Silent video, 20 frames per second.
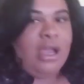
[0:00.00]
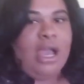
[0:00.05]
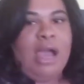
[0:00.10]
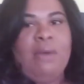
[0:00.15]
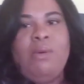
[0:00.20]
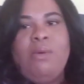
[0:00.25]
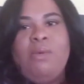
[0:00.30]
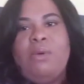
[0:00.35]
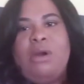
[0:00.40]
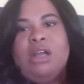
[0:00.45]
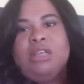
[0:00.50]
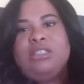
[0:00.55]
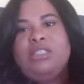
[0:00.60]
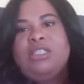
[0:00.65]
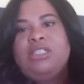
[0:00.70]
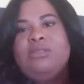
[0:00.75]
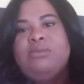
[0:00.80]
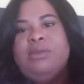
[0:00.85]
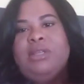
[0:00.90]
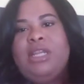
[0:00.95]
I would wash
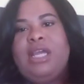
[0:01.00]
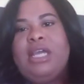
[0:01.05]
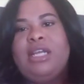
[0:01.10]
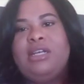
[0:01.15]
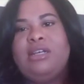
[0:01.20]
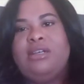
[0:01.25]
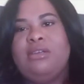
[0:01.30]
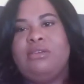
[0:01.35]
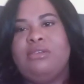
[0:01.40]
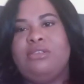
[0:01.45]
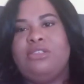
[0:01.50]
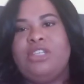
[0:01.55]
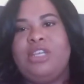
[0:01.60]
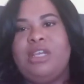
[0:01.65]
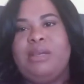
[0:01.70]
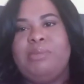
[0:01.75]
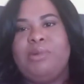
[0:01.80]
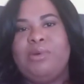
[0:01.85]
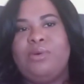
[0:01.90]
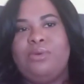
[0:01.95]
this with like a
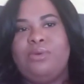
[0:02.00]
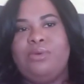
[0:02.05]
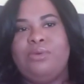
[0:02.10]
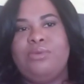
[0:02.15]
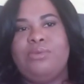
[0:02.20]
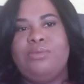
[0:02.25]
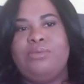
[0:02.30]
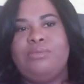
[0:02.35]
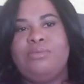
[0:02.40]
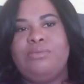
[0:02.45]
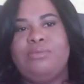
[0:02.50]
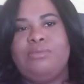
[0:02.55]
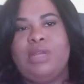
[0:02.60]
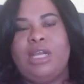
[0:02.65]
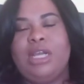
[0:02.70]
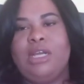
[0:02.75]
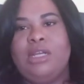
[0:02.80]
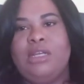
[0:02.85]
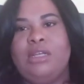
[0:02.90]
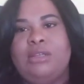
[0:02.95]
shampoo,
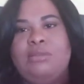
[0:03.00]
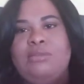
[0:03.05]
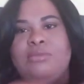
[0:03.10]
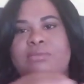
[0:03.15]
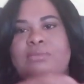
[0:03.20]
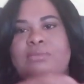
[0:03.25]
like a